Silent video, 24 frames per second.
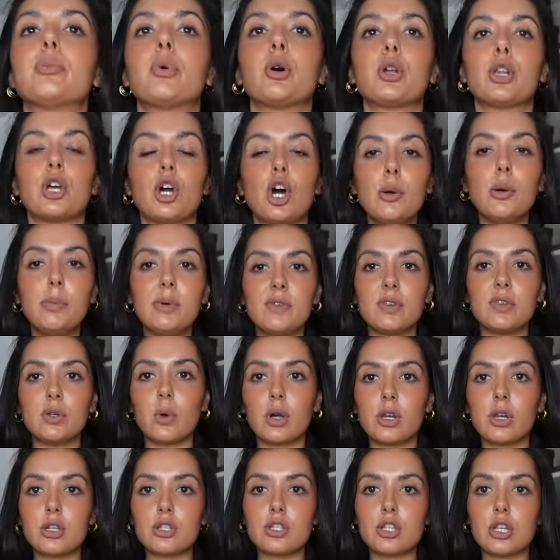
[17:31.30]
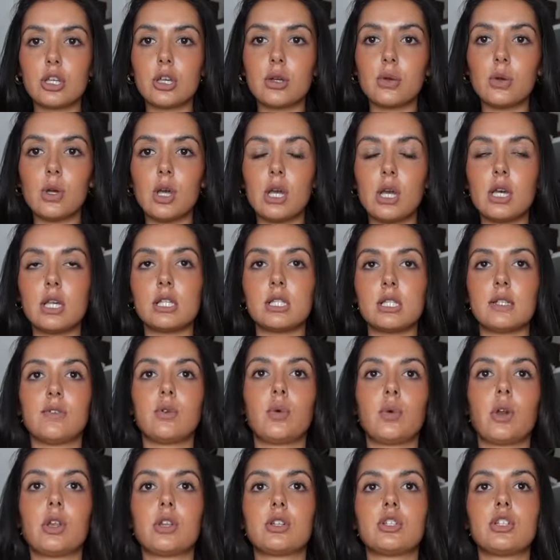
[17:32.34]
button it up if you wanted to. So if you
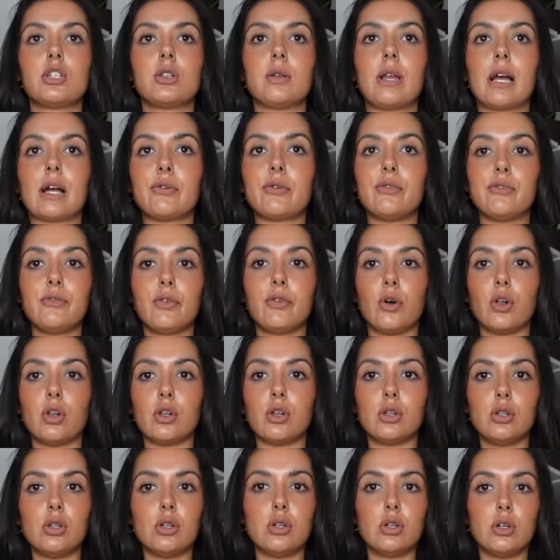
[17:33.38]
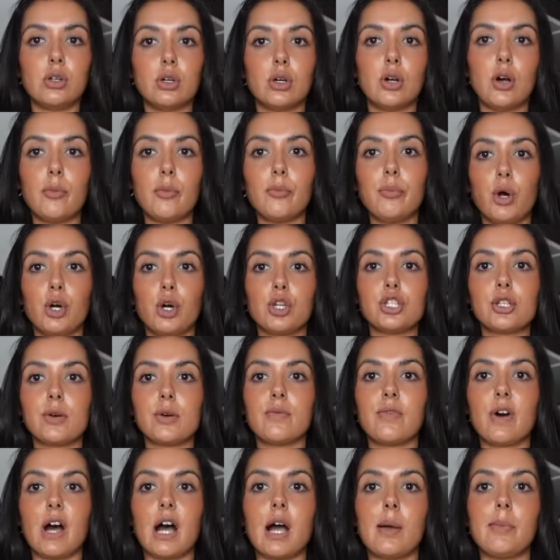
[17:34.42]
wanted to do like a full buttoned up
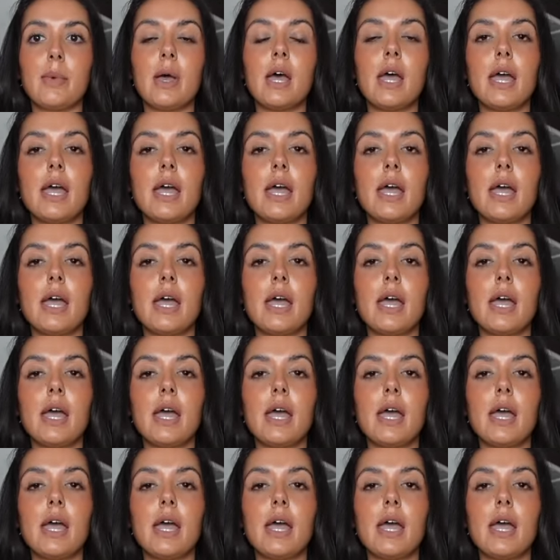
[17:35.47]
vibe.